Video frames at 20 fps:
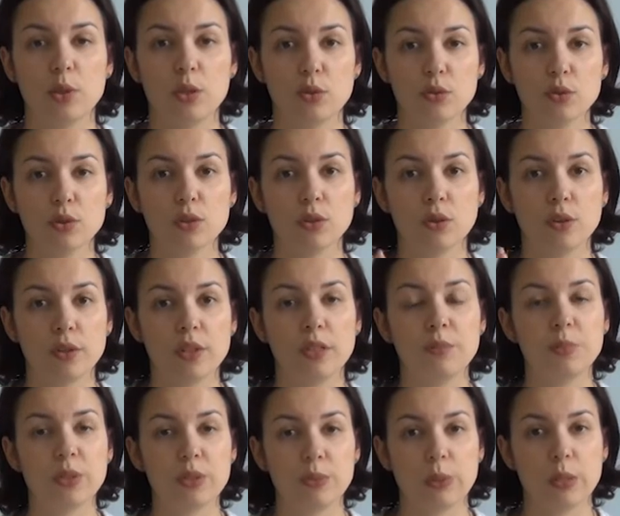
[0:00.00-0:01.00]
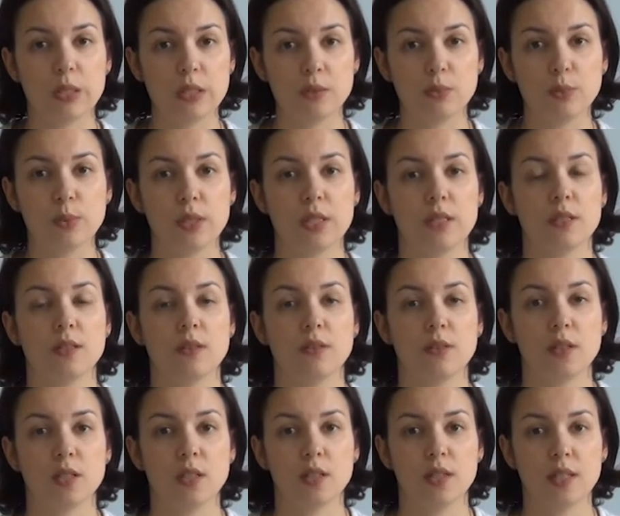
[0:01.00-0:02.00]
used only between
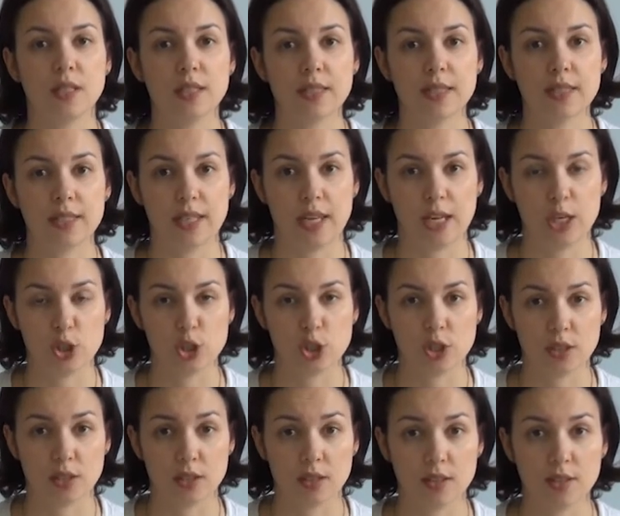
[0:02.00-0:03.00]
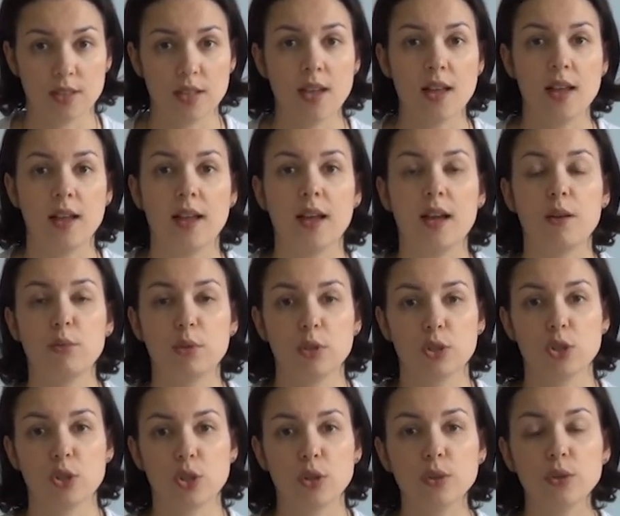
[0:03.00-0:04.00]
these stations. I will
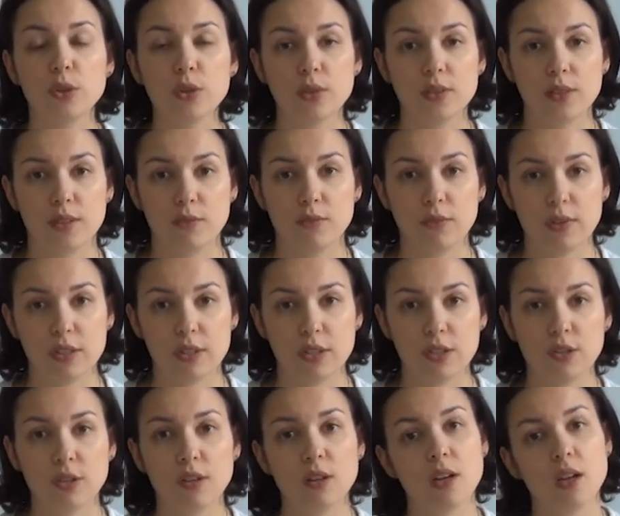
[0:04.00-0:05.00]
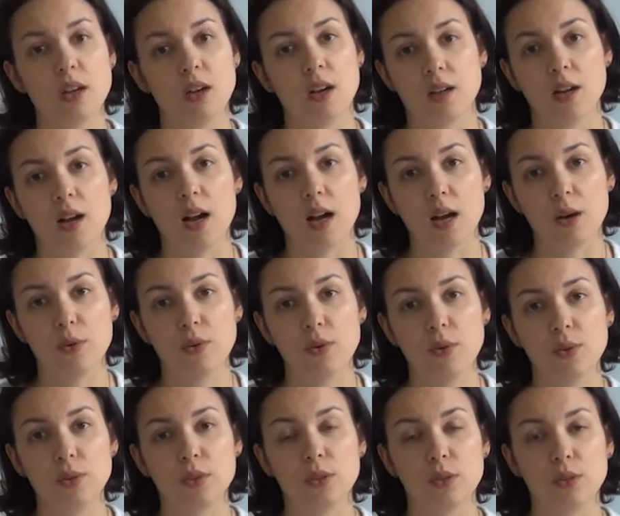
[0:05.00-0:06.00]
show you in the video
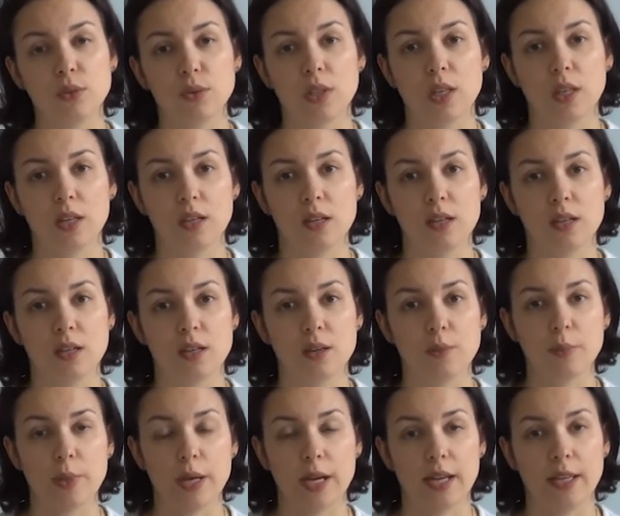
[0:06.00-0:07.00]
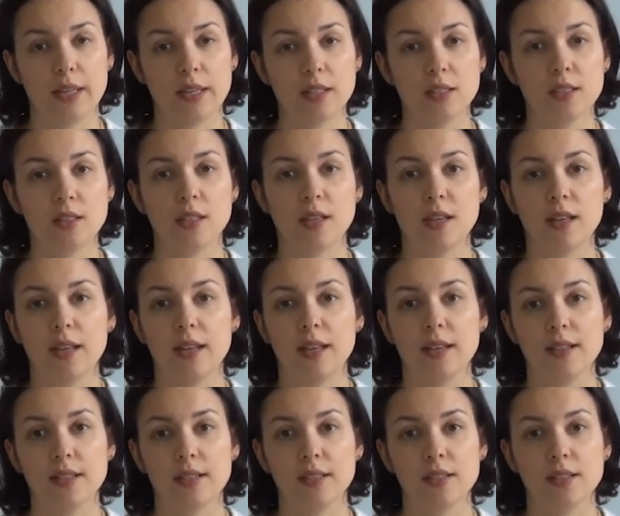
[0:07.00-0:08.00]
how you can buy it,
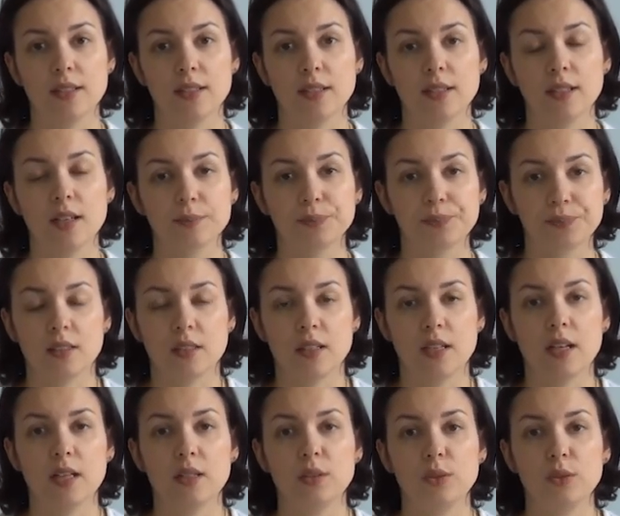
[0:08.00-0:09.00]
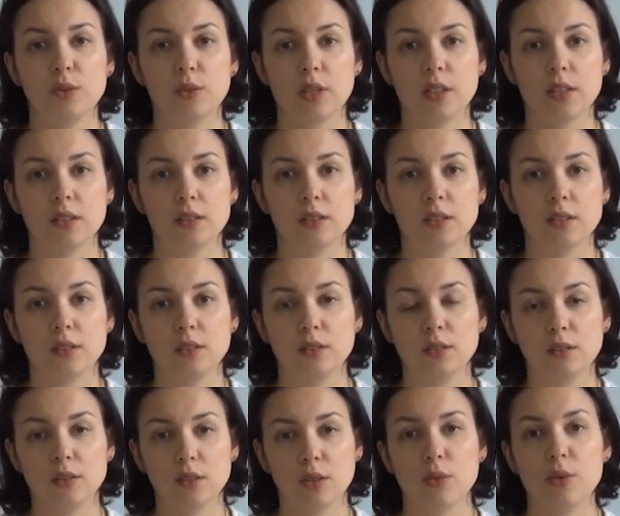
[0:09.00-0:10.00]
and how you can
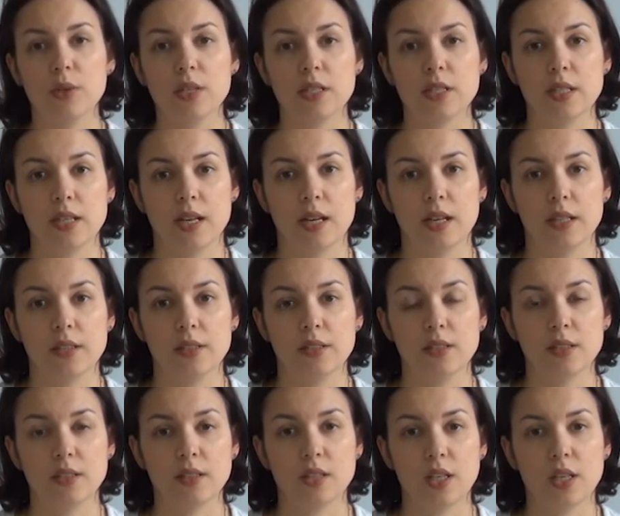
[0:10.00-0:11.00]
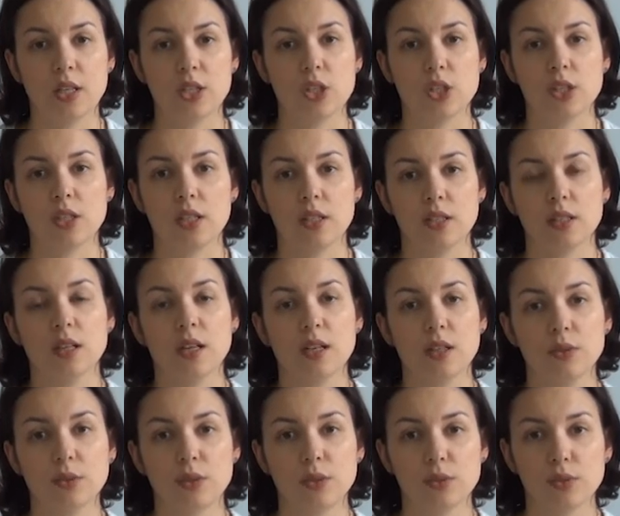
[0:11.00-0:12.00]
go inside the station and
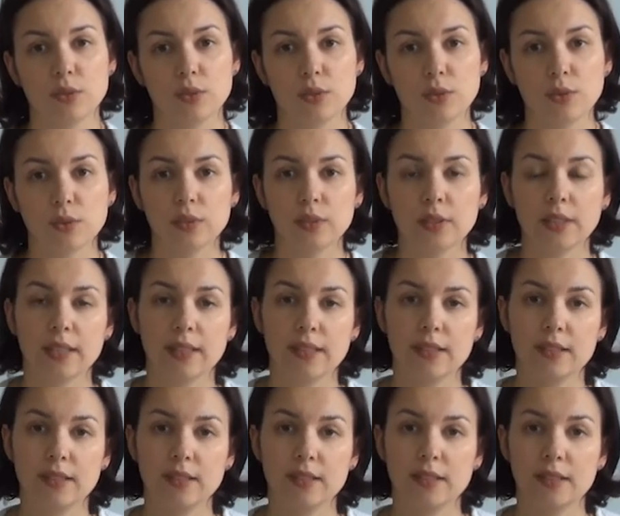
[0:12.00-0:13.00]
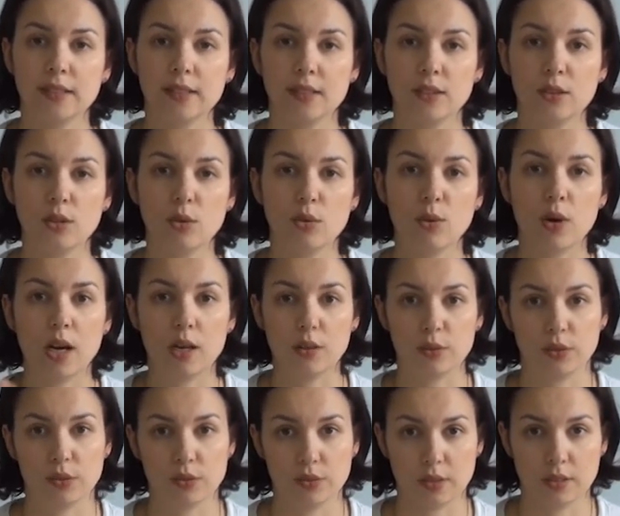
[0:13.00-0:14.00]
how you can go
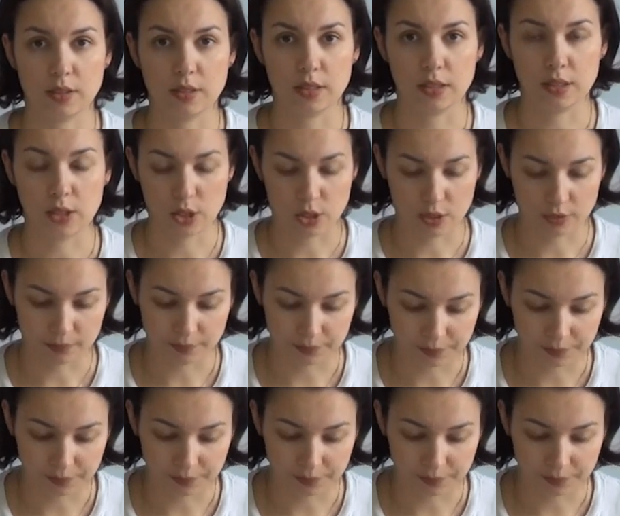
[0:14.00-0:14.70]
out of the station.